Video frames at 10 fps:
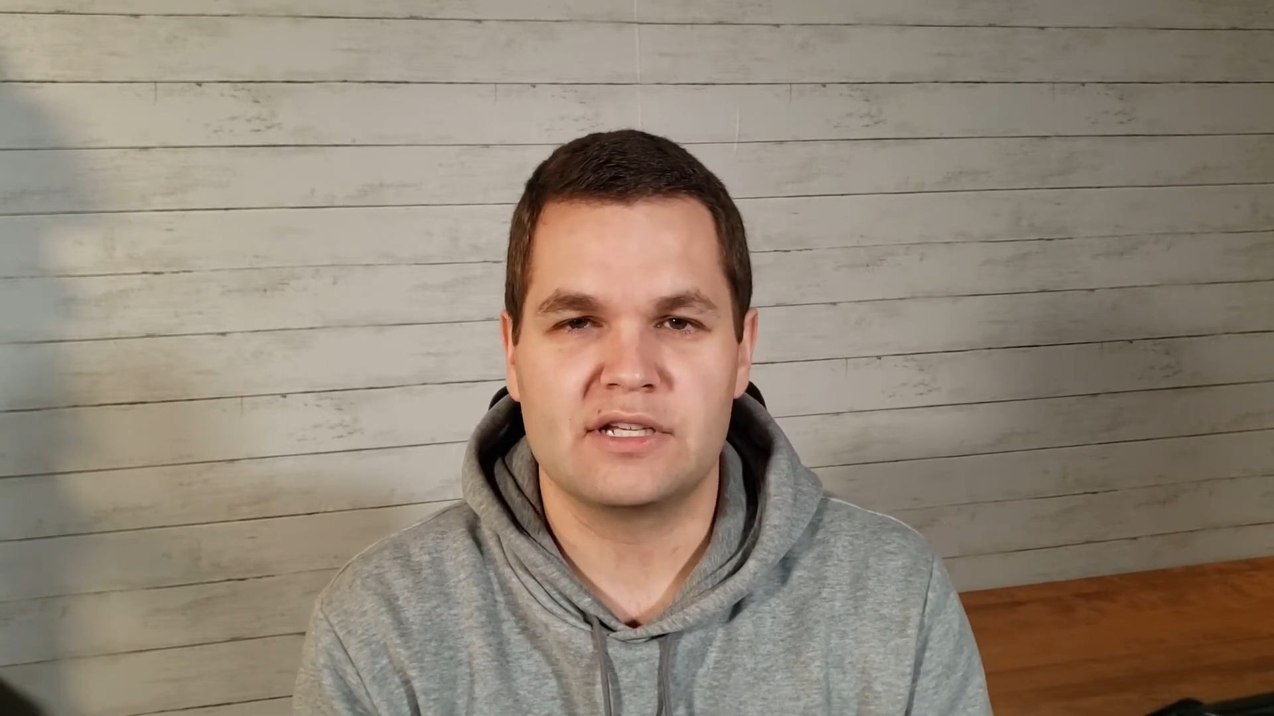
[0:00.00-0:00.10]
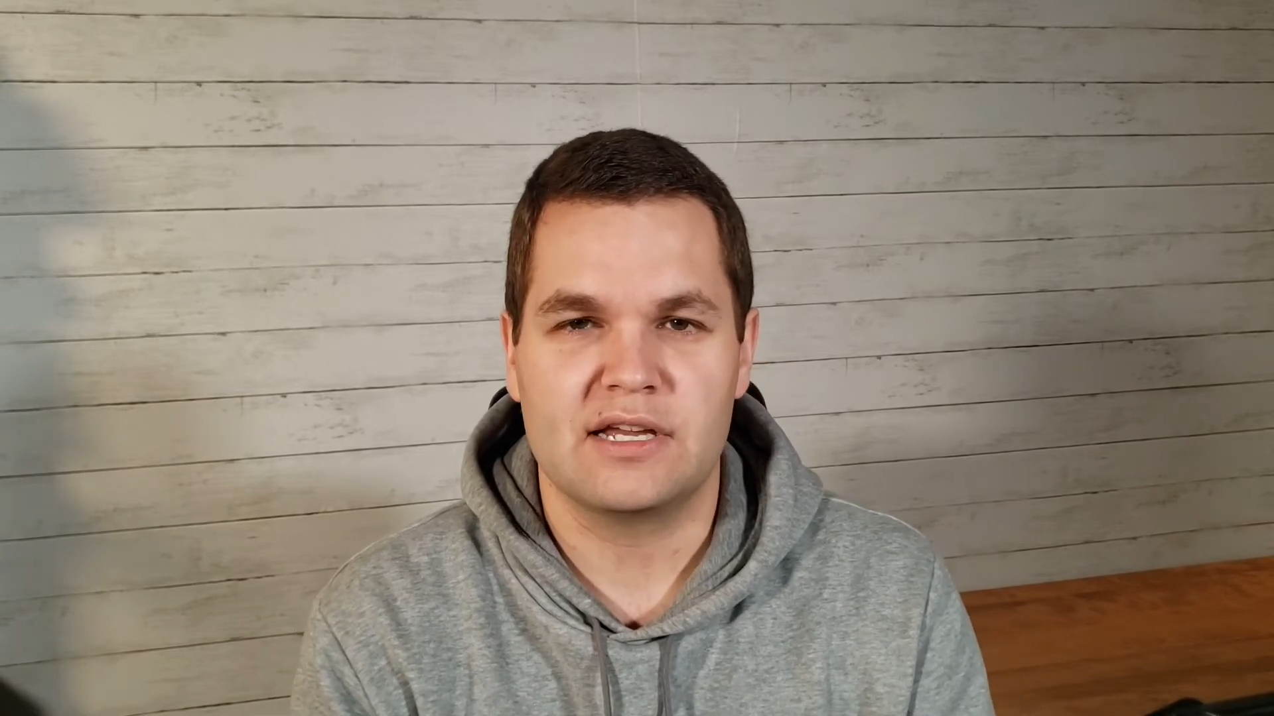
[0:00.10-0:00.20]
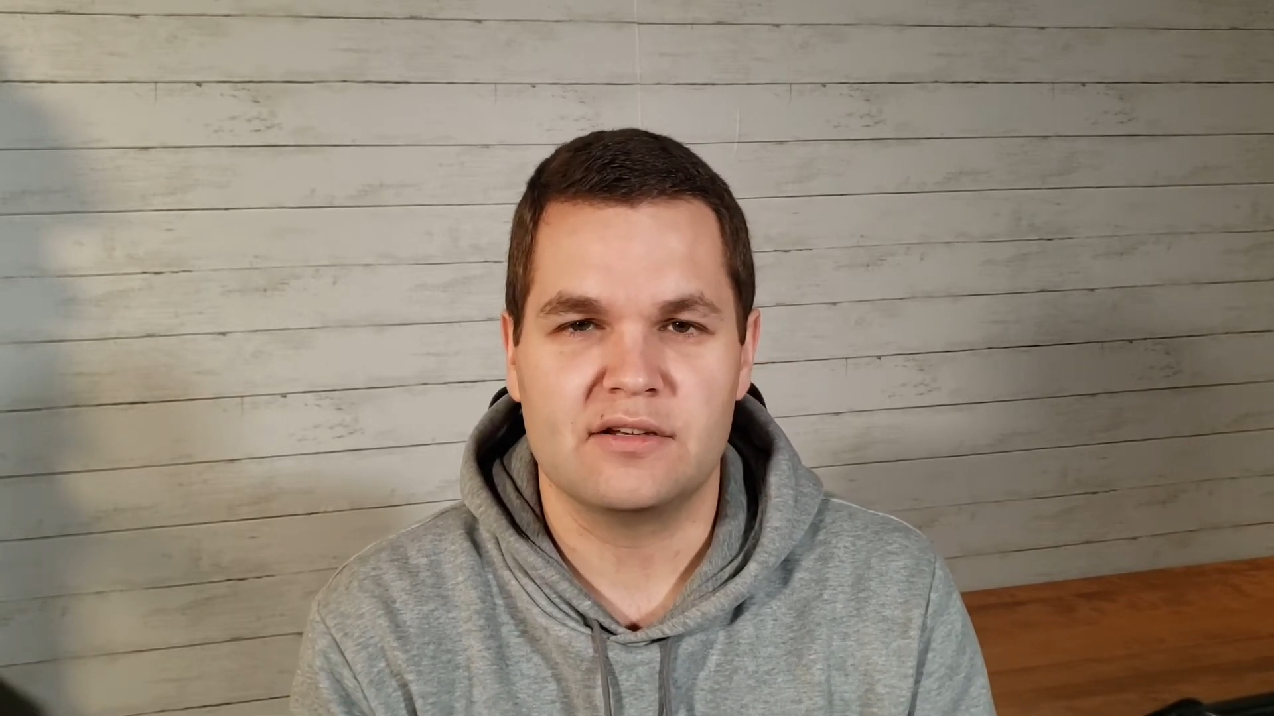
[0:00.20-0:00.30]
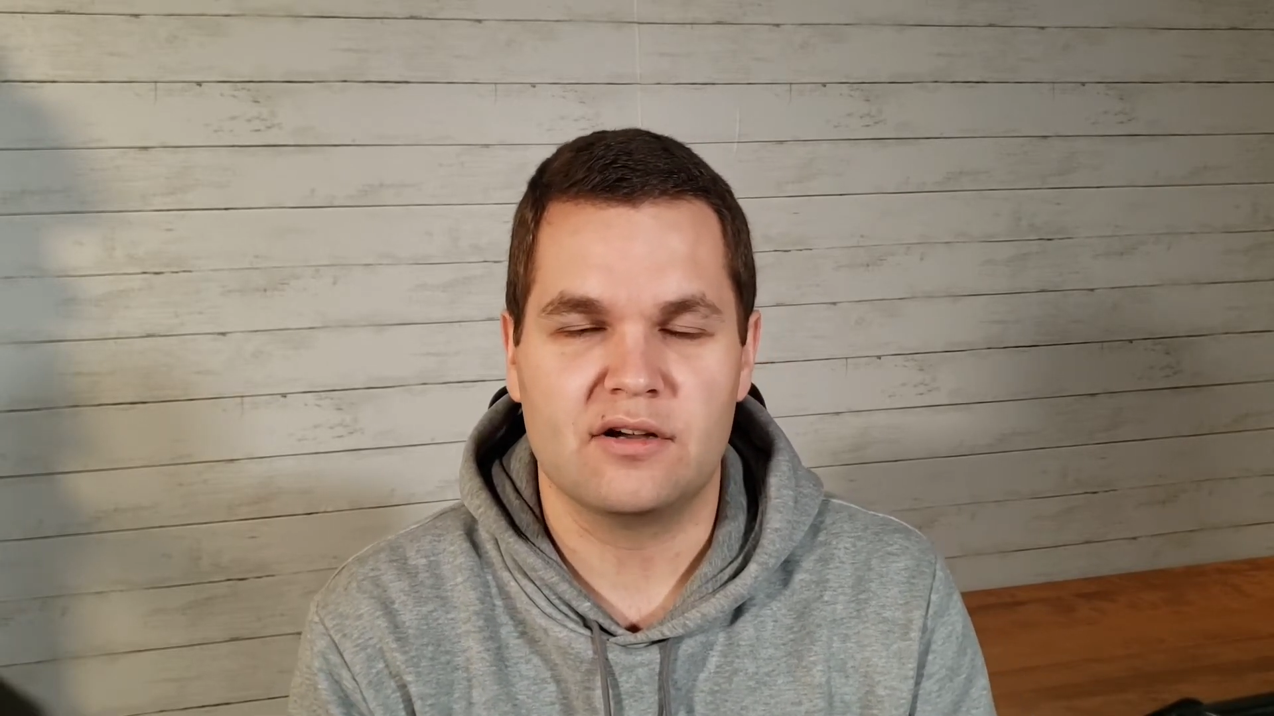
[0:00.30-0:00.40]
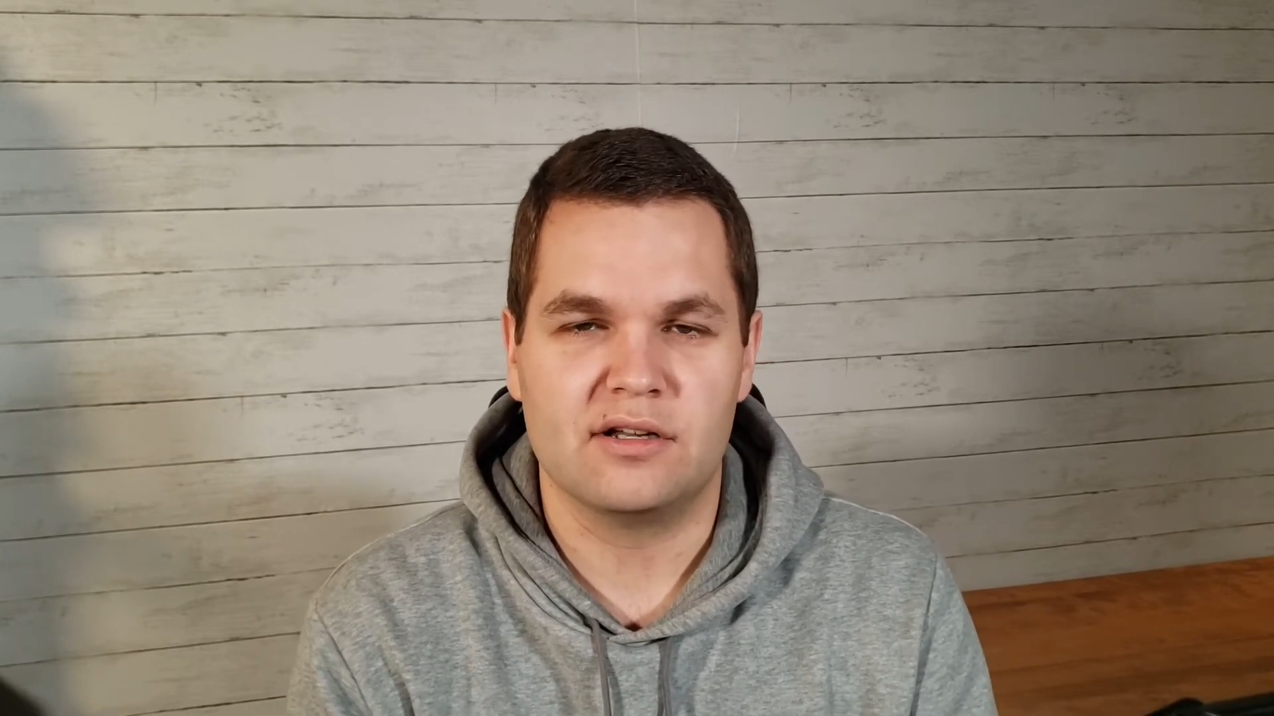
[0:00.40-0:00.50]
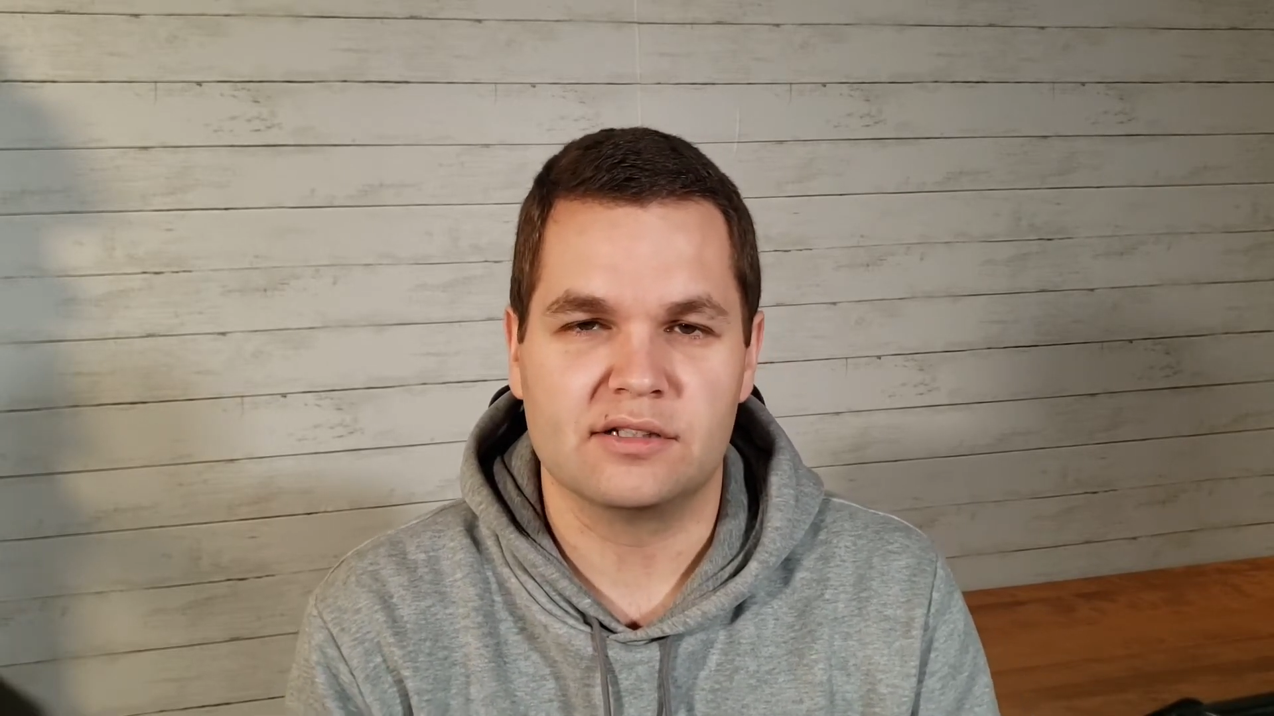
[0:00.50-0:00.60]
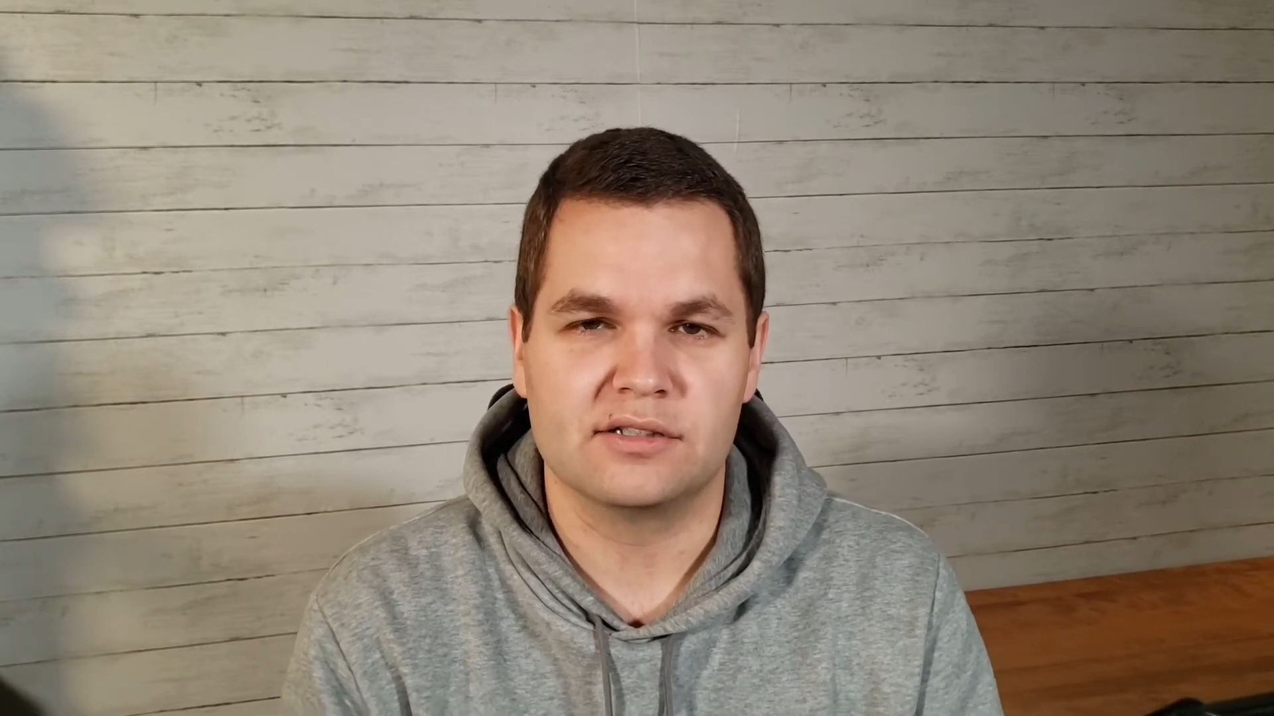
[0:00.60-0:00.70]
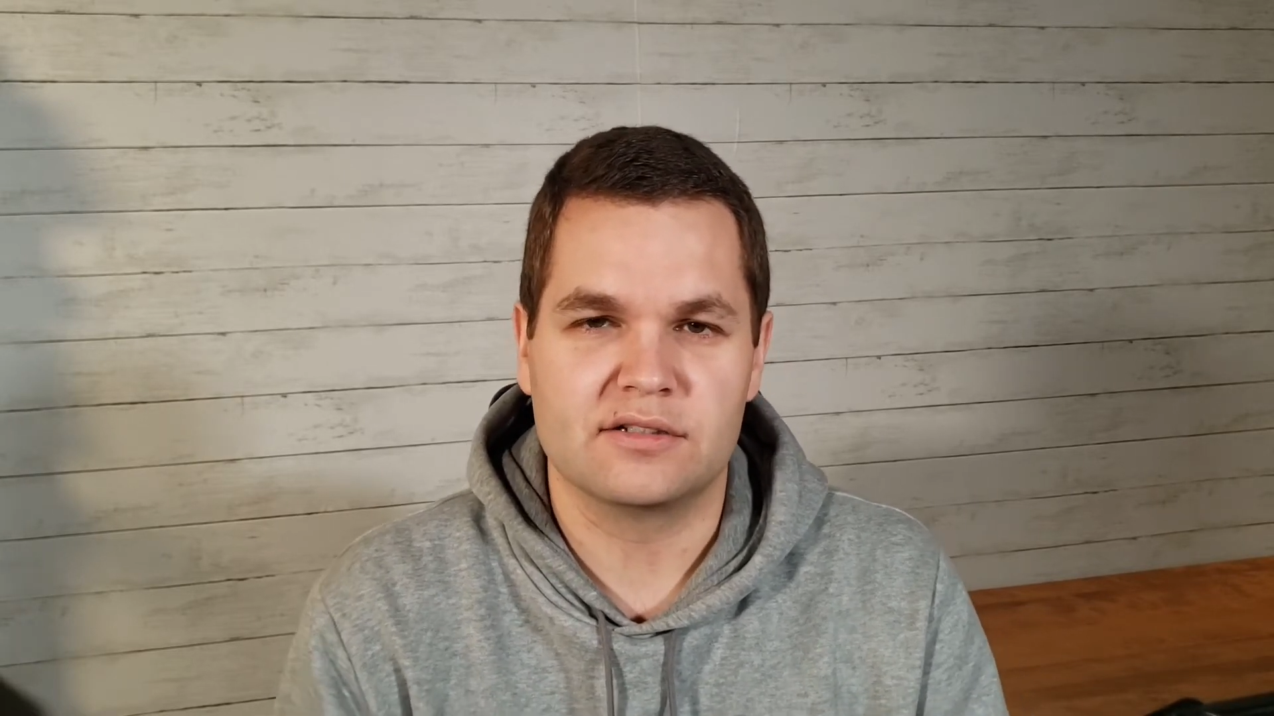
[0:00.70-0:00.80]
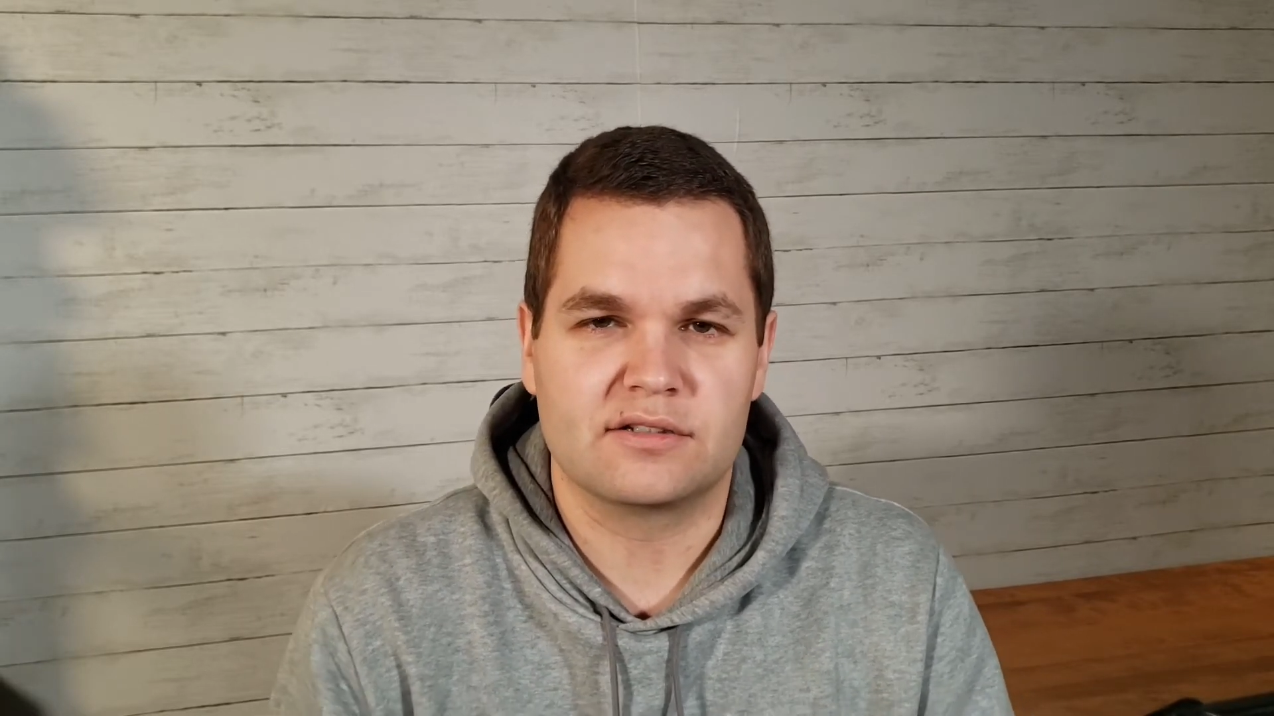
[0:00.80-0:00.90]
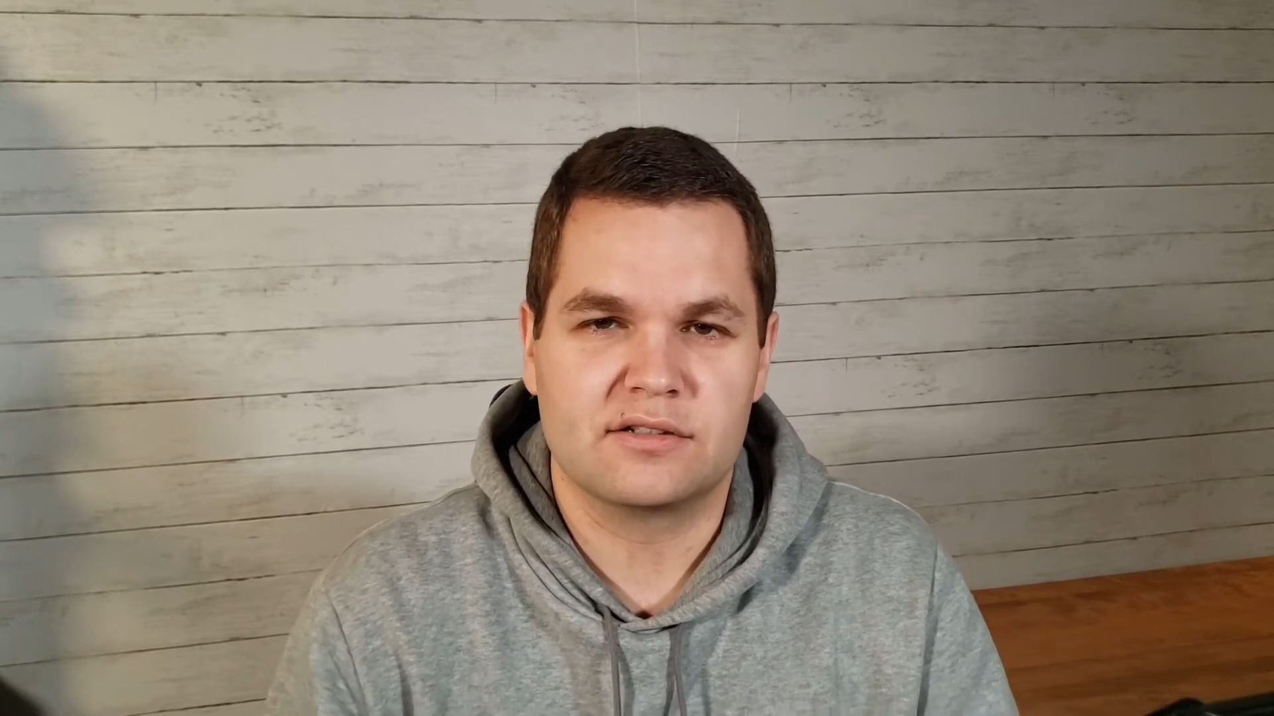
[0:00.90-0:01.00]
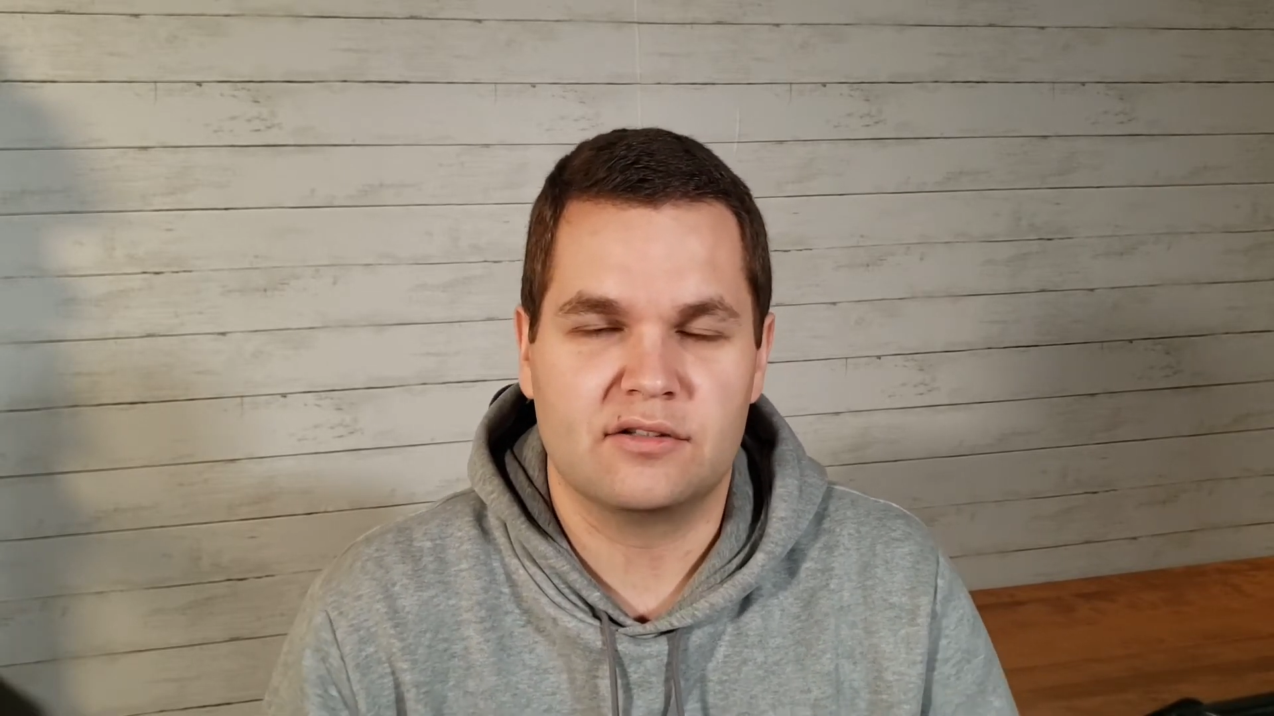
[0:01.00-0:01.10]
ten dollars